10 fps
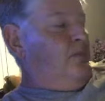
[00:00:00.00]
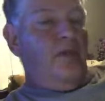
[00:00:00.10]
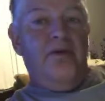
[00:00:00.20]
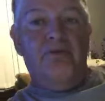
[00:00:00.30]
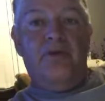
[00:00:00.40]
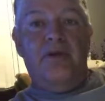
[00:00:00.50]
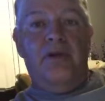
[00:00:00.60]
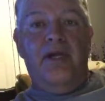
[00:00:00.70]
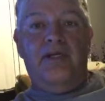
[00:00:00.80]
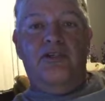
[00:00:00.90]
give it to the
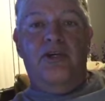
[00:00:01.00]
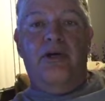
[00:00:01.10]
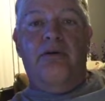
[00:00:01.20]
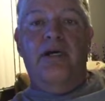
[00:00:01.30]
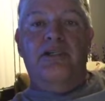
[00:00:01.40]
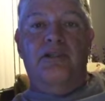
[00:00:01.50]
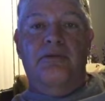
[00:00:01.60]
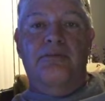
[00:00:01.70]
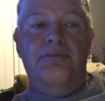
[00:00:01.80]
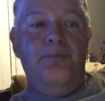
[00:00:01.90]
next generation.
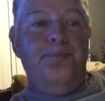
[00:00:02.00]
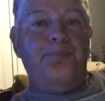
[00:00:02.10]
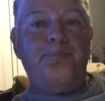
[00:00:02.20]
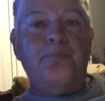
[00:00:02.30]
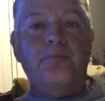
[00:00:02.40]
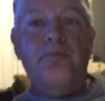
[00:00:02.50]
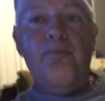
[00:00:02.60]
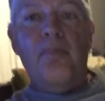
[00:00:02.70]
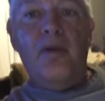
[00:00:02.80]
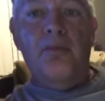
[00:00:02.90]

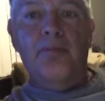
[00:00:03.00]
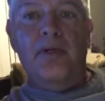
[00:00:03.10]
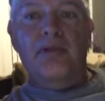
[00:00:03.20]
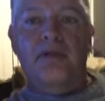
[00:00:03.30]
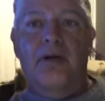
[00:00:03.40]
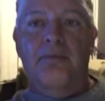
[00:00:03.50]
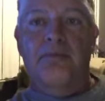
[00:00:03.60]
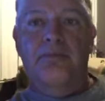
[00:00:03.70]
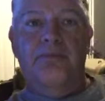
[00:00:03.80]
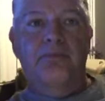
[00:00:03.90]
But
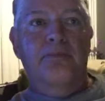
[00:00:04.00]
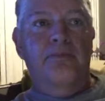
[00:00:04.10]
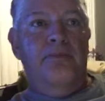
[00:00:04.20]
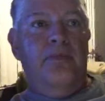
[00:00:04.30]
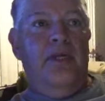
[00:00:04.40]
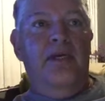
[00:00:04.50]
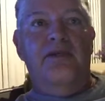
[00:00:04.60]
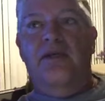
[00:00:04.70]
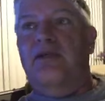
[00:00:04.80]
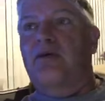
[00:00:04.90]
he's
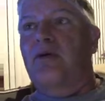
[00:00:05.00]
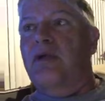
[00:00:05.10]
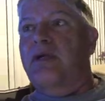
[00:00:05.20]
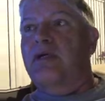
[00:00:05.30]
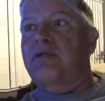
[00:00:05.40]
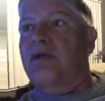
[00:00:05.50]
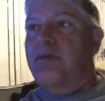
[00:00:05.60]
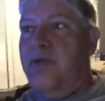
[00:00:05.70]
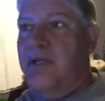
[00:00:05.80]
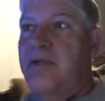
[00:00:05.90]
into all of this. I
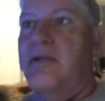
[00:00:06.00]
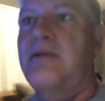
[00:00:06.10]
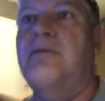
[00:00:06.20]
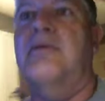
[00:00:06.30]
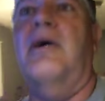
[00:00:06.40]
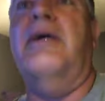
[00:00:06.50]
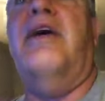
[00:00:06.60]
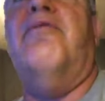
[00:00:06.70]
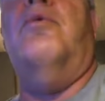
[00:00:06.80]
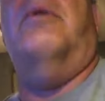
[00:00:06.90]
mean, he did, I
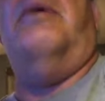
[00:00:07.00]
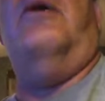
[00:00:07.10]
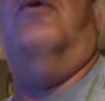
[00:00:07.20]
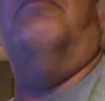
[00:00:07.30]
gave him one of my old